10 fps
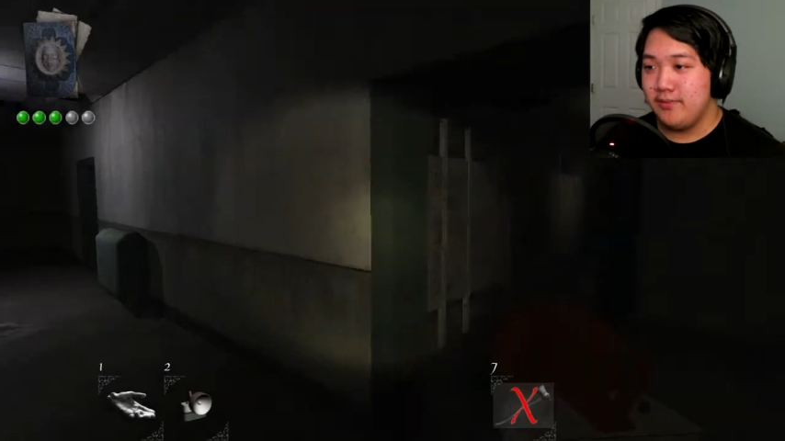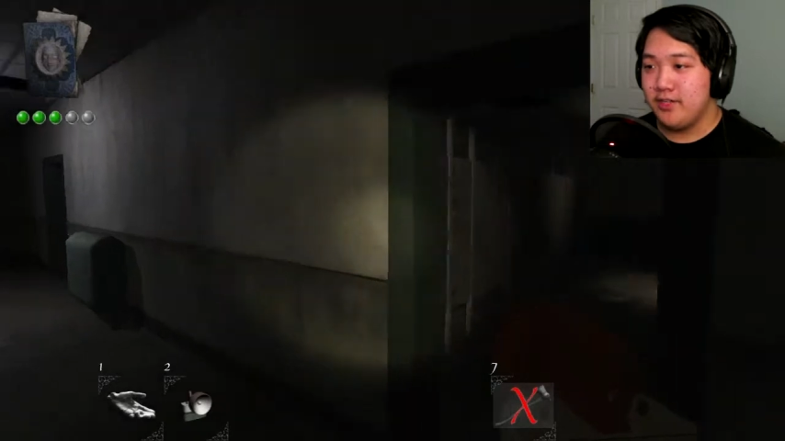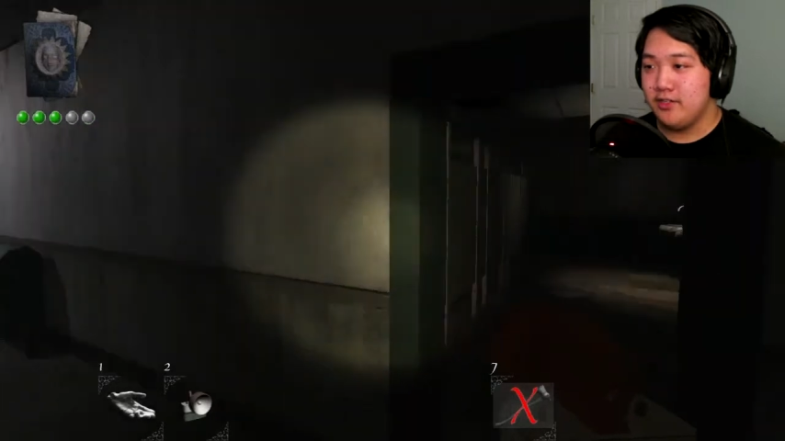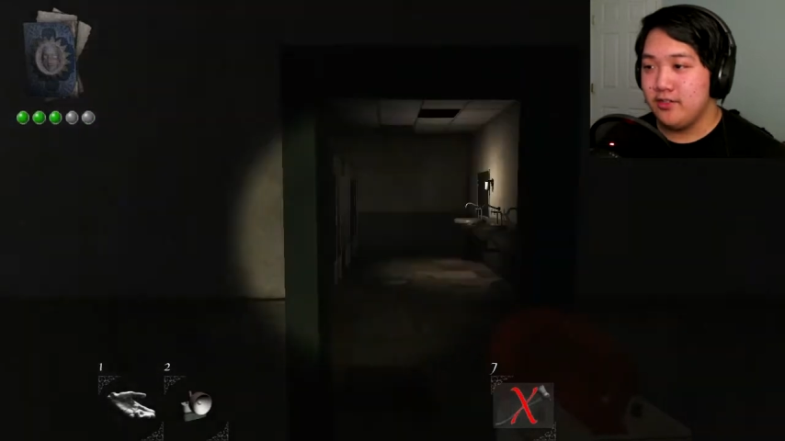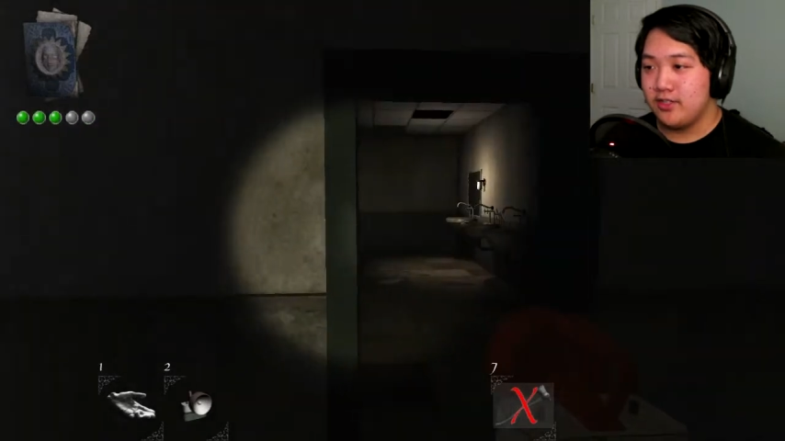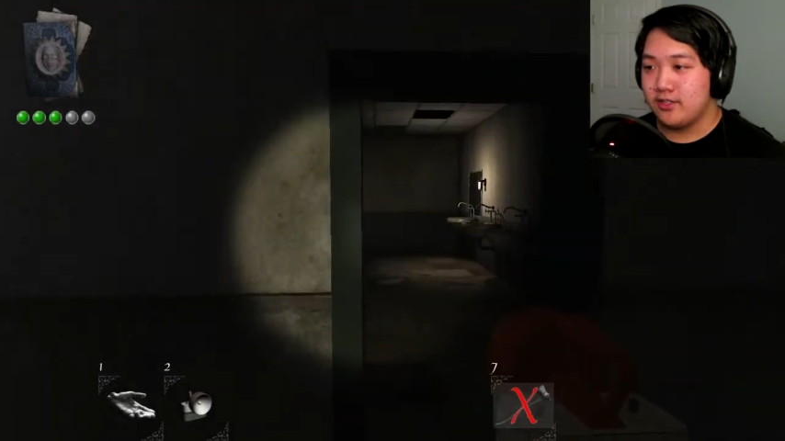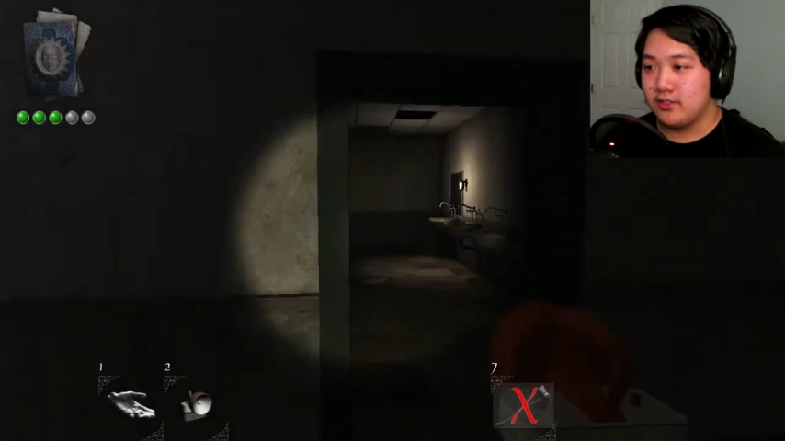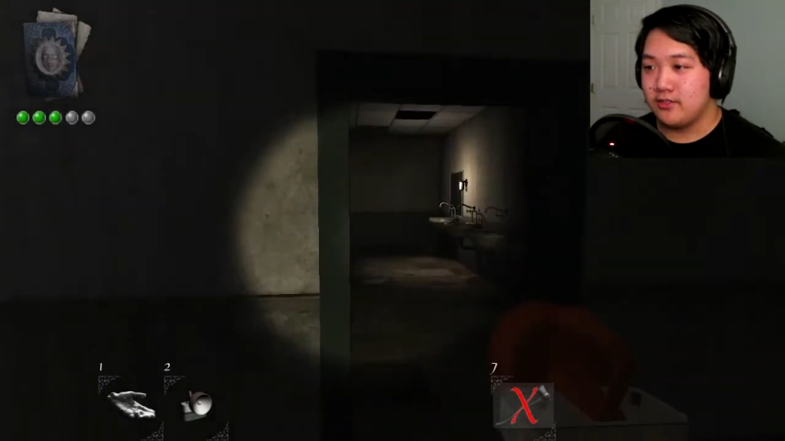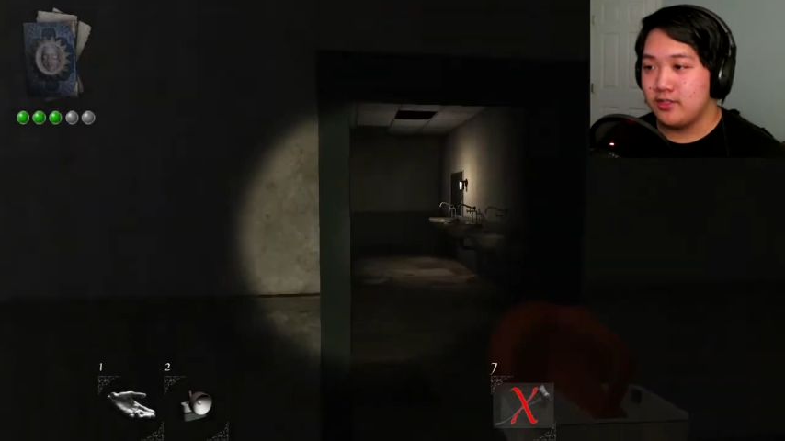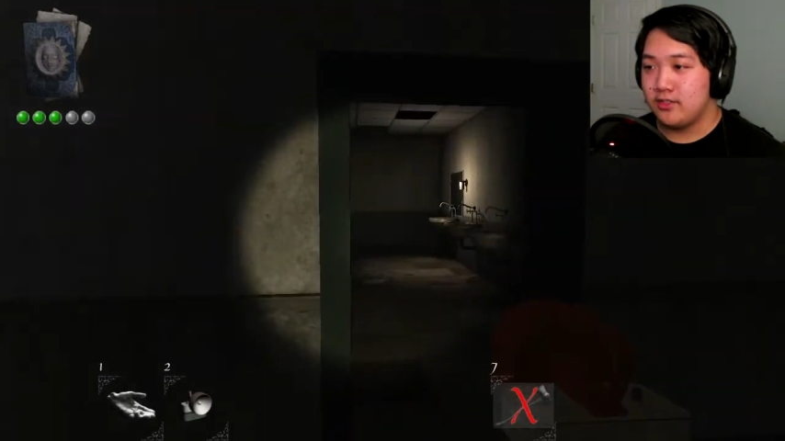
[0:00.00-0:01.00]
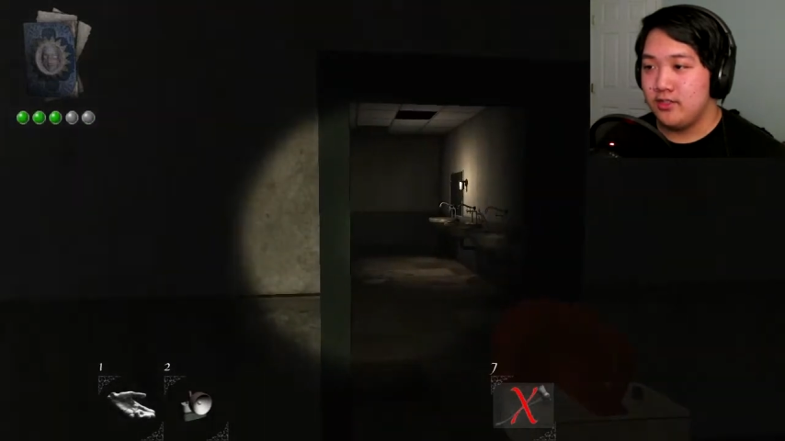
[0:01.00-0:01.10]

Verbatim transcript: Am I going in circles?